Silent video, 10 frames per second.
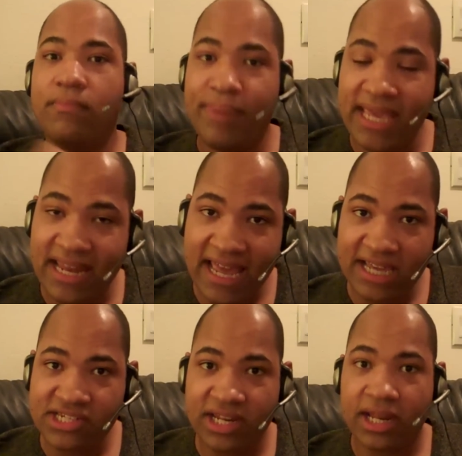be in
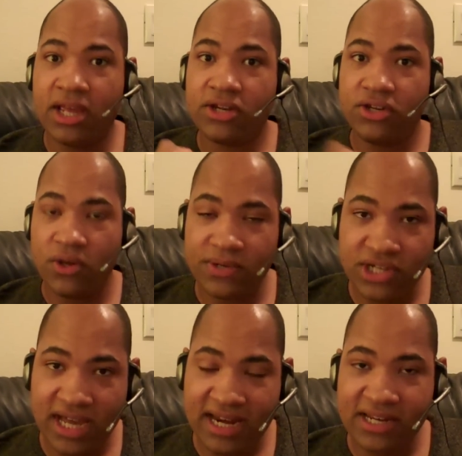action. Do what
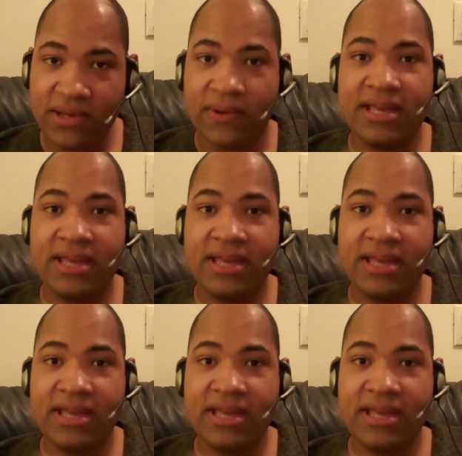you got to do.